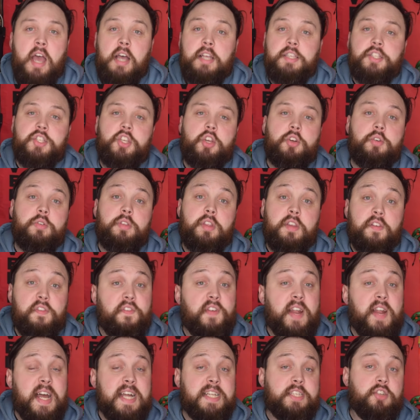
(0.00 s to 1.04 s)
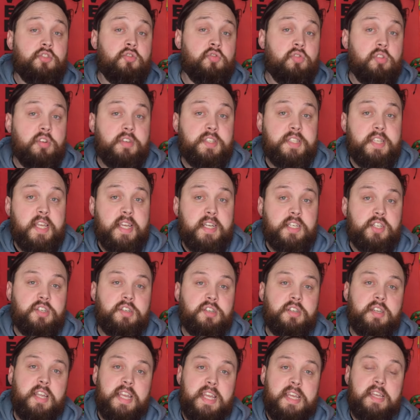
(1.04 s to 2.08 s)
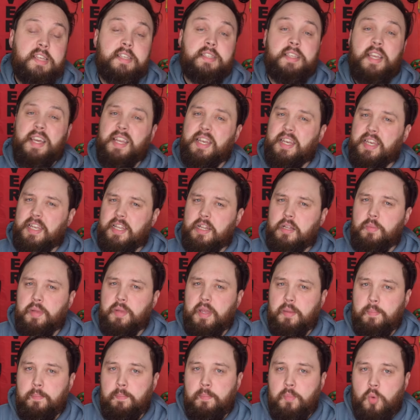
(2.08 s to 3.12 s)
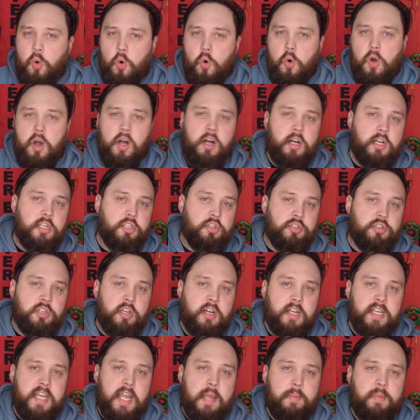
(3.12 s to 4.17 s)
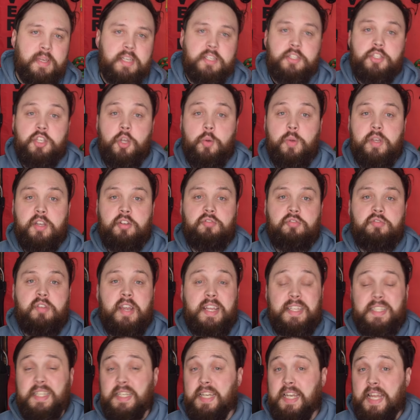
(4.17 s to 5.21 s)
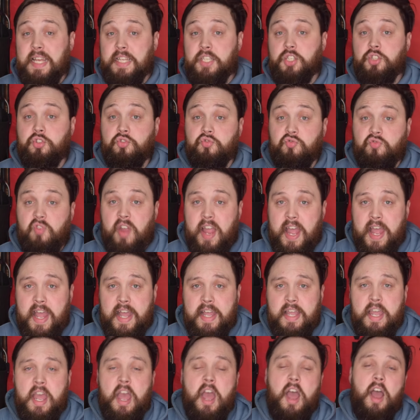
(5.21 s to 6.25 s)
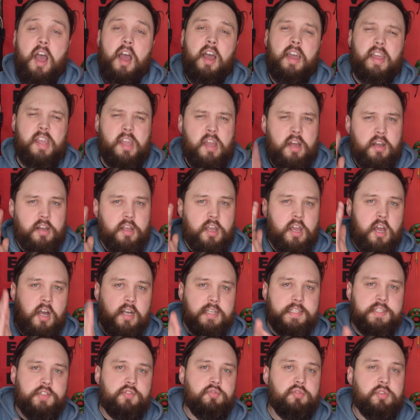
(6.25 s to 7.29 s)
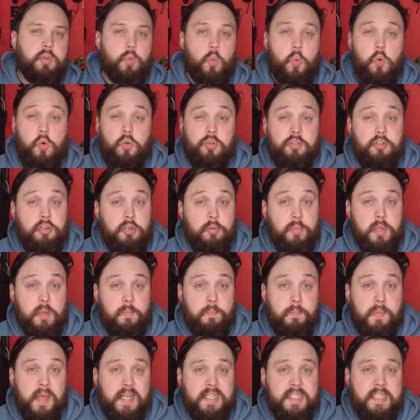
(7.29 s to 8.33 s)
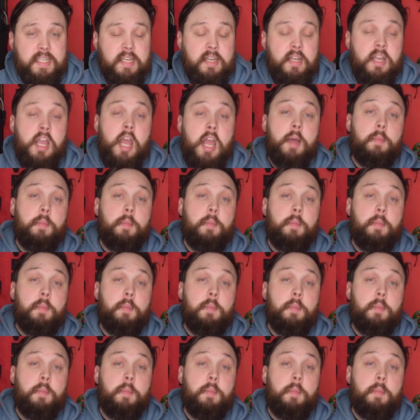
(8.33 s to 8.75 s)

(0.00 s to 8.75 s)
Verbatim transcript: So the flat cross section is a little bit more hydrodynamic, so it creates less drag, it kind of cuts through the water a bit better.